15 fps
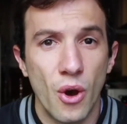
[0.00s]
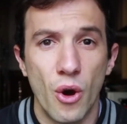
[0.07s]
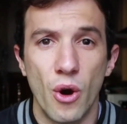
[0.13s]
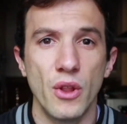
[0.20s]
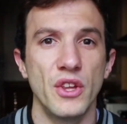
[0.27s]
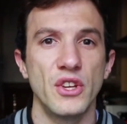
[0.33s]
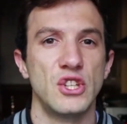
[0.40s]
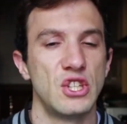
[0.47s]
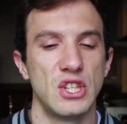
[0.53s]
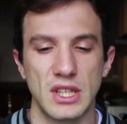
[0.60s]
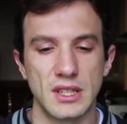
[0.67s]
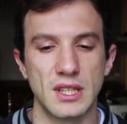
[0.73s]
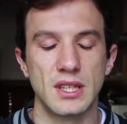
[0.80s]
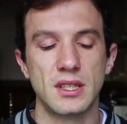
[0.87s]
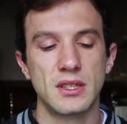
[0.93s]
all this shit.
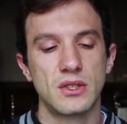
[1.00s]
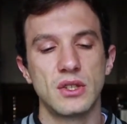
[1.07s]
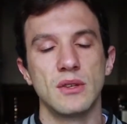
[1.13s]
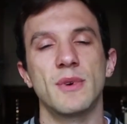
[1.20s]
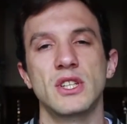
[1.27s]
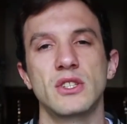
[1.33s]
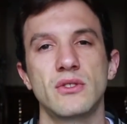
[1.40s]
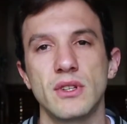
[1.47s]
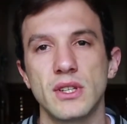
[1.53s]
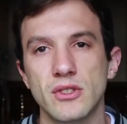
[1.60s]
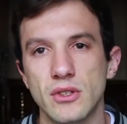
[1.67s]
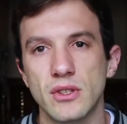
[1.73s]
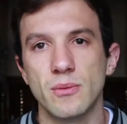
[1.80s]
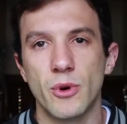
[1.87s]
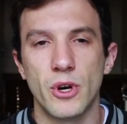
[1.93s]
It's too much stress
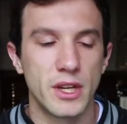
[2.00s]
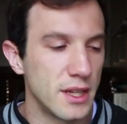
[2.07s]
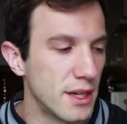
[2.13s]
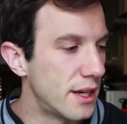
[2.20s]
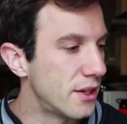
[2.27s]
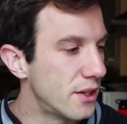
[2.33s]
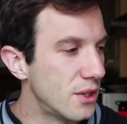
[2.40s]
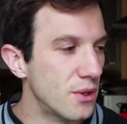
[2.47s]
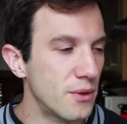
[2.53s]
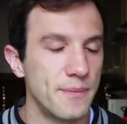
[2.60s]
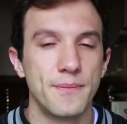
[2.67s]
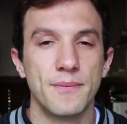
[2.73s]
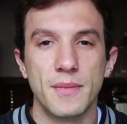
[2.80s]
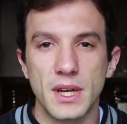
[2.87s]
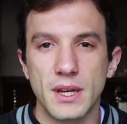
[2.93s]
on your body. I don't know,
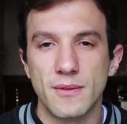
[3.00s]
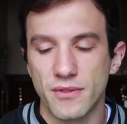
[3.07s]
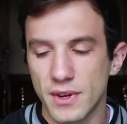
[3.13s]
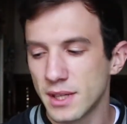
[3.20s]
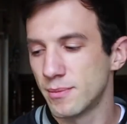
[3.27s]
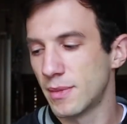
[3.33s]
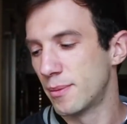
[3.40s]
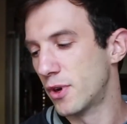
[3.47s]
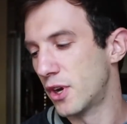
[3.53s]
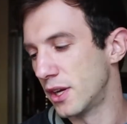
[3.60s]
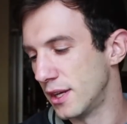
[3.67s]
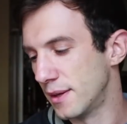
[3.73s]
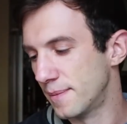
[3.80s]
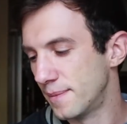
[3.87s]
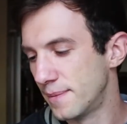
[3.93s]
but it fucked my
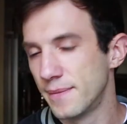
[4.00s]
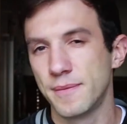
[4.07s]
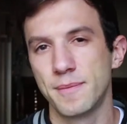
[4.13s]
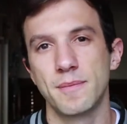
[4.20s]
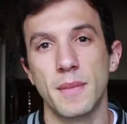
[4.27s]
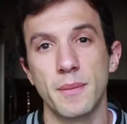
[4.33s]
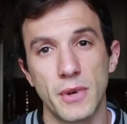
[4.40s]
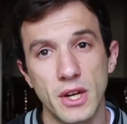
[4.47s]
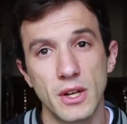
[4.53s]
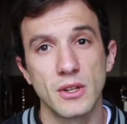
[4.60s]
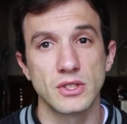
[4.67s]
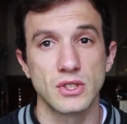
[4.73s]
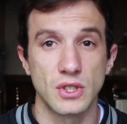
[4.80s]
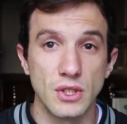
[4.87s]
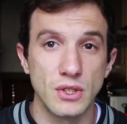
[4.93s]
body. My body
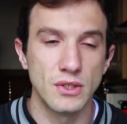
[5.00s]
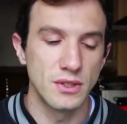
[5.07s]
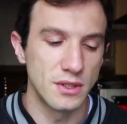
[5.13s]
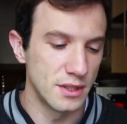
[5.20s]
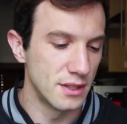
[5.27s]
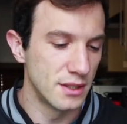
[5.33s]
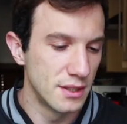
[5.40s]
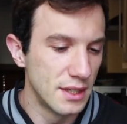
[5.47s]
looks good.